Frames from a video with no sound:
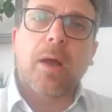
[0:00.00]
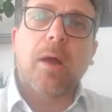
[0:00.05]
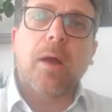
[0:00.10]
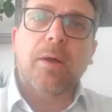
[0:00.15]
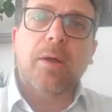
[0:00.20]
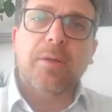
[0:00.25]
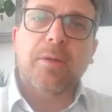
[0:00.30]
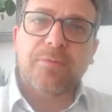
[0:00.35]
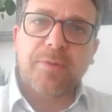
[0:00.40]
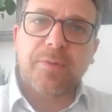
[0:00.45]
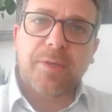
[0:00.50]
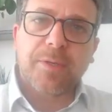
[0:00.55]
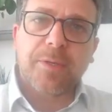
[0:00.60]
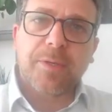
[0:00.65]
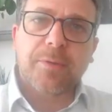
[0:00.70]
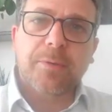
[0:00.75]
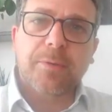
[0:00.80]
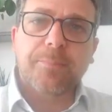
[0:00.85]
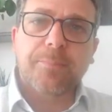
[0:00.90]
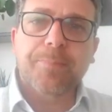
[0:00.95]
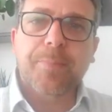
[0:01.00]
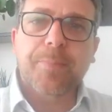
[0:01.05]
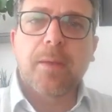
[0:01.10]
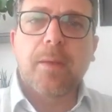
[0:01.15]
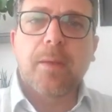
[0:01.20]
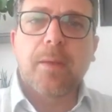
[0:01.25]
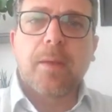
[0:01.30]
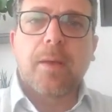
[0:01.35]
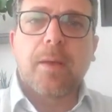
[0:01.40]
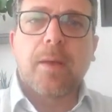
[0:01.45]
heart failure,
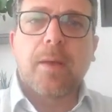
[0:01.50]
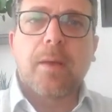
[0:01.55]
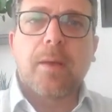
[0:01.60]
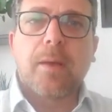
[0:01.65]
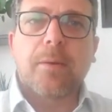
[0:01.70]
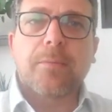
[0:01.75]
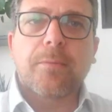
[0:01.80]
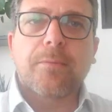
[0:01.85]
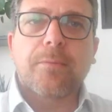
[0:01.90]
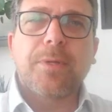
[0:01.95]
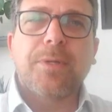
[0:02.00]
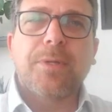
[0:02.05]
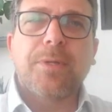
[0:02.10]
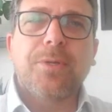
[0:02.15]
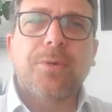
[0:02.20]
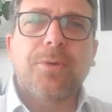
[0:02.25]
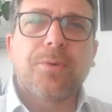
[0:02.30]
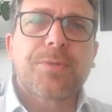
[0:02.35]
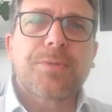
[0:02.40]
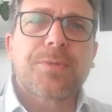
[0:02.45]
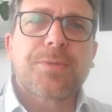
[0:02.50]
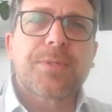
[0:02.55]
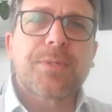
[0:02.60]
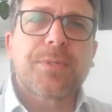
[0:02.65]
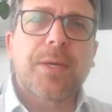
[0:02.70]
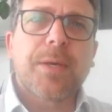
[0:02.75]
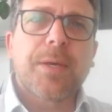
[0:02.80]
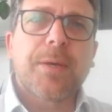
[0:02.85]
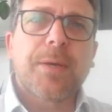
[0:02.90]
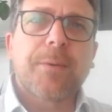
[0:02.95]
reduce
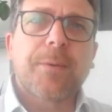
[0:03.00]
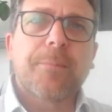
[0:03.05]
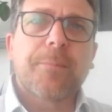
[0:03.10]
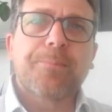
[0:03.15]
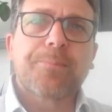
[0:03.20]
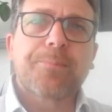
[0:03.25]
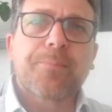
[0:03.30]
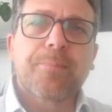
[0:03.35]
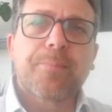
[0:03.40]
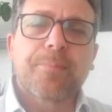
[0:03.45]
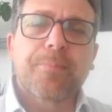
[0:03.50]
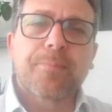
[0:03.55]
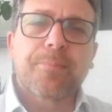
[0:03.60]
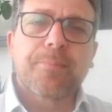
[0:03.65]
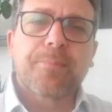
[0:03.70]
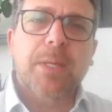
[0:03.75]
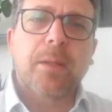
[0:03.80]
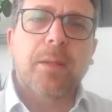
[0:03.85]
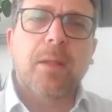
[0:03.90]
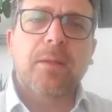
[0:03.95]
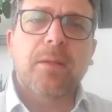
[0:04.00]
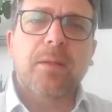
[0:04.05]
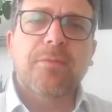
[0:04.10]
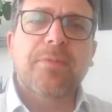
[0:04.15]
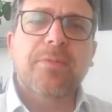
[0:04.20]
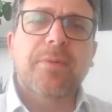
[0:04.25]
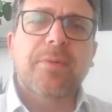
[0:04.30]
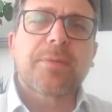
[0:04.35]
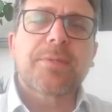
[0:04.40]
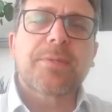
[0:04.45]
a lot of
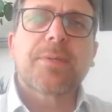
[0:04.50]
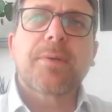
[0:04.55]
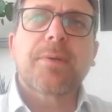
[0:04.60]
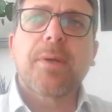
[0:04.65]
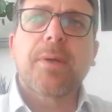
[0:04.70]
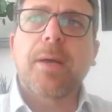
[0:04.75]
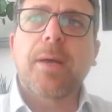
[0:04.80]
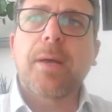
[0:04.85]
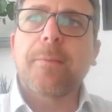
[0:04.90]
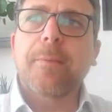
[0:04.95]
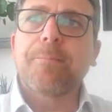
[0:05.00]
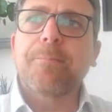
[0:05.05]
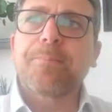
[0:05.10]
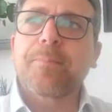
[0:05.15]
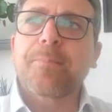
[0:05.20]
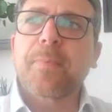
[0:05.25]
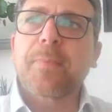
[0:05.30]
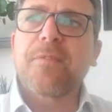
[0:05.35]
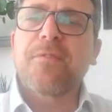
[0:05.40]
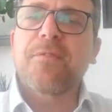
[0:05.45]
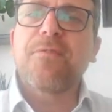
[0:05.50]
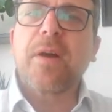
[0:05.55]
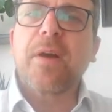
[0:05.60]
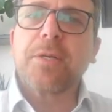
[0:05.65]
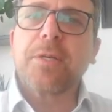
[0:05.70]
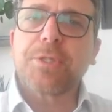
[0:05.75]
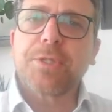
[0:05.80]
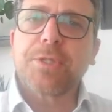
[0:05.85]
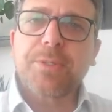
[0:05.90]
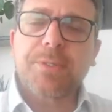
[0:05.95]
different
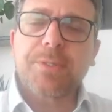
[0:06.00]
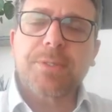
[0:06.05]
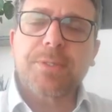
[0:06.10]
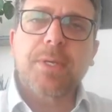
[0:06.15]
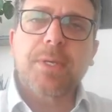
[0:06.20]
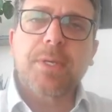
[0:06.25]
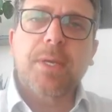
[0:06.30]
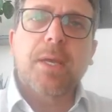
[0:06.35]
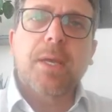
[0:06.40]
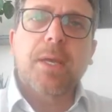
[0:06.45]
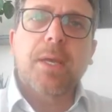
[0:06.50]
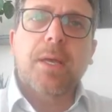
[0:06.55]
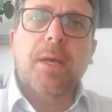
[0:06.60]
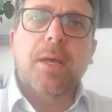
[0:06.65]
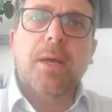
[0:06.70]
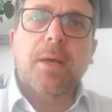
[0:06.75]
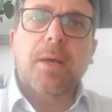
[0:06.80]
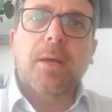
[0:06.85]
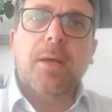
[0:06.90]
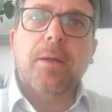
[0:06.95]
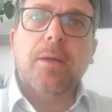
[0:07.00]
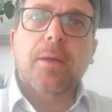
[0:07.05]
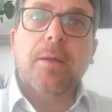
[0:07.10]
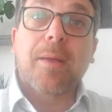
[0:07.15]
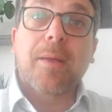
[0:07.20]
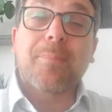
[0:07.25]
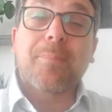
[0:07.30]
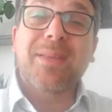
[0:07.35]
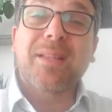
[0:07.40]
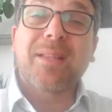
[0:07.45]
functions, the
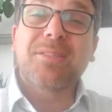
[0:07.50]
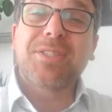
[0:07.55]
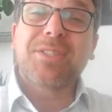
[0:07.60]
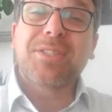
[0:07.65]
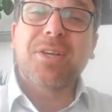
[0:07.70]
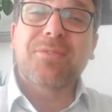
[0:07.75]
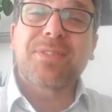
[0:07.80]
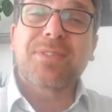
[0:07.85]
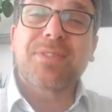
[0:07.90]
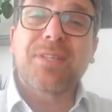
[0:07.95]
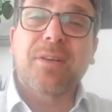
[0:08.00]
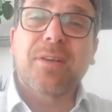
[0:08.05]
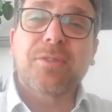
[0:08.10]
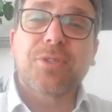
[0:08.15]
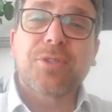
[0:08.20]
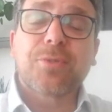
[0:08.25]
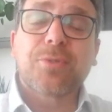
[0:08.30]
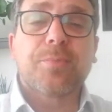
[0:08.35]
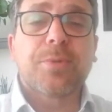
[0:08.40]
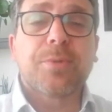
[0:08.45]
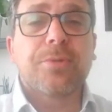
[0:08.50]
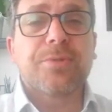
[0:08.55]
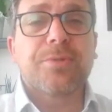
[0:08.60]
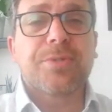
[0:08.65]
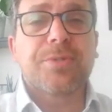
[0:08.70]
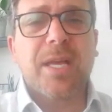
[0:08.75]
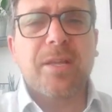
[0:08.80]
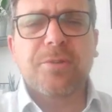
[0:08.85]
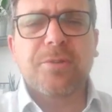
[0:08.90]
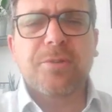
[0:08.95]
ability of cells to produce
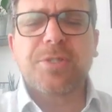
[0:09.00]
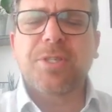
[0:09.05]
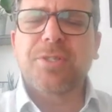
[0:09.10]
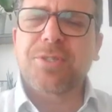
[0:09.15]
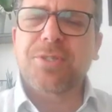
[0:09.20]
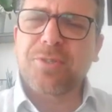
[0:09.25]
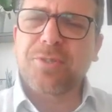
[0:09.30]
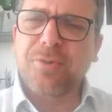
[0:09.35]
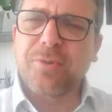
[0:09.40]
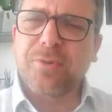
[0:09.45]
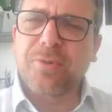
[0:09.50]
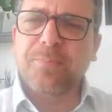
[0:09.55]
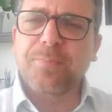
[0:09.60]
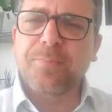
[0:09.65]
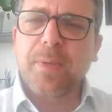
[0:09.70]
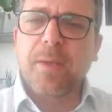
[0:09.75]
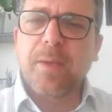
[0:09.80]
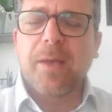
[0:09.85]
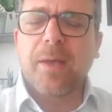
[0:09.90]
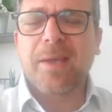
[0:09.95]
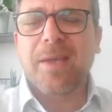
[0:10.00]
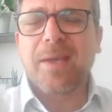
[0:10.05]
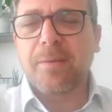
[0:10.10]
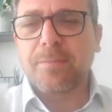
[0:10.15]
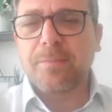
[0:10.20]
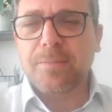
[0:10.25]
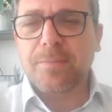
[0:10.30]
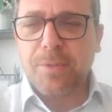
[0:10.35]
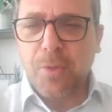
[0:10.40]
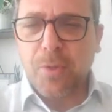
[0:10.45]
energy, and so on. Again,
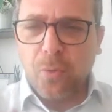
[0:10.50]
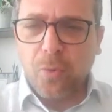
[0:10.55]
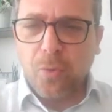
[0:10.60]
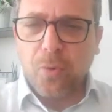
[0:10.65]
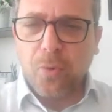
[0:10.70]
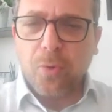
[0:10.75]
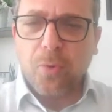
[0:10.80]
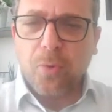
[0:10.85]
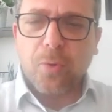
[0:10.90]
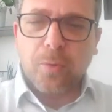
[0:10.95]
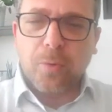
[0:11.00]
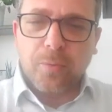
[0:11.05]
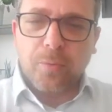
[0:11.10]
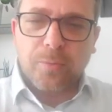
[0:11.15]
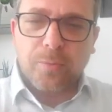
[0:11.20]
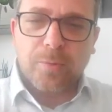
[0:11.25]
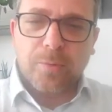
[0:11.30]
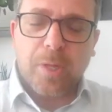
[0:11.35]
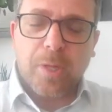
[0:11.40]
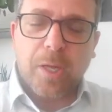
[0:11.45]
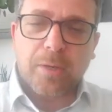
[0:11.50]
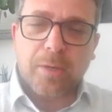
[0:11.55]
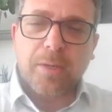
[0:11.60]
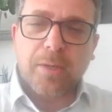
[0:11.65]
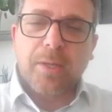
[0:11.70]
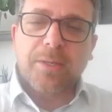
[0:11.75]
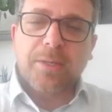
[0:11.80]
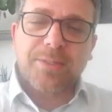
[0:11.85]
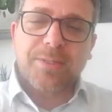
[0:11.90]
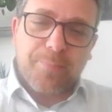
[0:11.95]
it's a whole lot of,
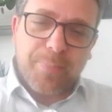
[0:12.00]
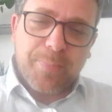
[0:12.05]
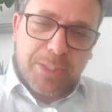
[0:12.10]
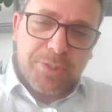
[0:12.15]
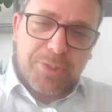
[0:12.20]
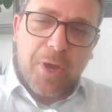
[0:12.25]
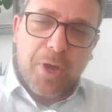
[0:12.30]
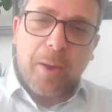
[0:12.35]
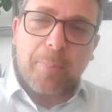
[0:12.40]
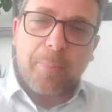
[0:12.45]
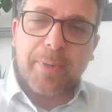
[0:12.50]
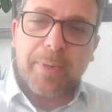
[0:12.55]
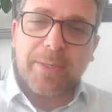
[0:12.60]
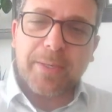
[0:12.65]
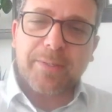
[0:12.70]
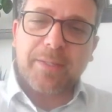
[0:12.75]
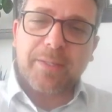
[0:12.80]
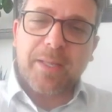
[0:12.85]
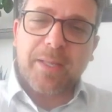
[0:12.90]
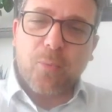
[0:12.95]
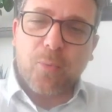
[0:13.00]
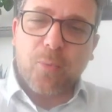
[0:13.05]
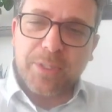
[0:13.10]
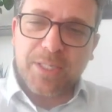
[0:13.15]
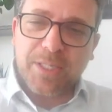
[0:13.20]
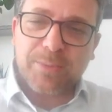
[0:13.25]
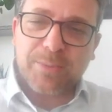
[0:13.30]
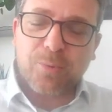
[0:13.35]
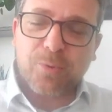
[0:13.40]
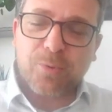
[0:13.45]
it's a big topic that I
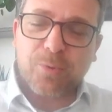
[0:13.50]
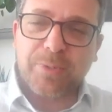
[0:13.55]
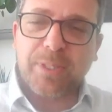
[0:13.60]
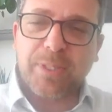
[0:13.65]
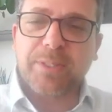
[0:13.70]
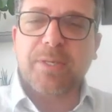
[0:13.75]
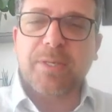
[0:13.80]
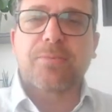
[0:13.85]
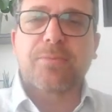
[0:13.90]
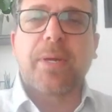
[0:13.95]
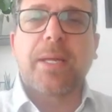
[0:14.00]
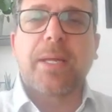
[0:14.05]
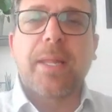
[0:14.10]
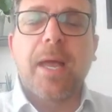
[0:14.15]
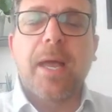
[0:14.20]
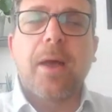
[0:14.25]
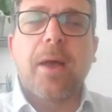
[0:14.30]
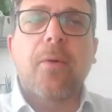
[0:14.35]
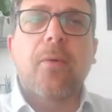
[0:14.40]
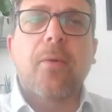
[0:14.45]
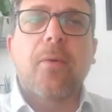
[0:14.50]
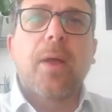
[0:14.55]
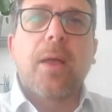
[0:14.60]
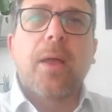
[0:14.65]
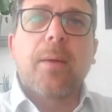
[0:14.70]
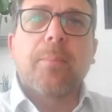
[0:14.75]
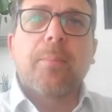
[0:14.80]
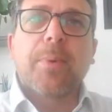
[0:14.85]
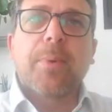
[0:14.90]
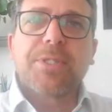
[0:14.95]
won't explore in details right now.
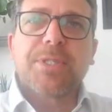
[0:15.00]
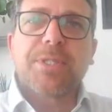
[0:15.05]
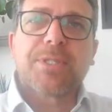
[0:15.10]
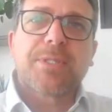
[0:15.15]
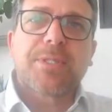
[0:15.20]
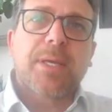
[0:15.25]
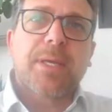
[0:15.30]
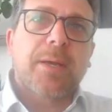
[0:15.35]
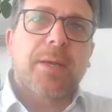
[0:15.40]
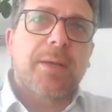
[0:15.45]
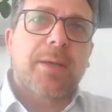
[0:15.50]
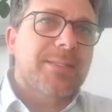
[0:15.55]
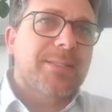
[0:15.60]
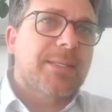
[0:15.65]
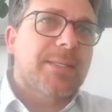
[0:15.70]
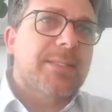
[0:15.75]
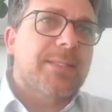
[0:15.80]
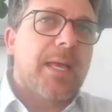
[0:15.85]
But just as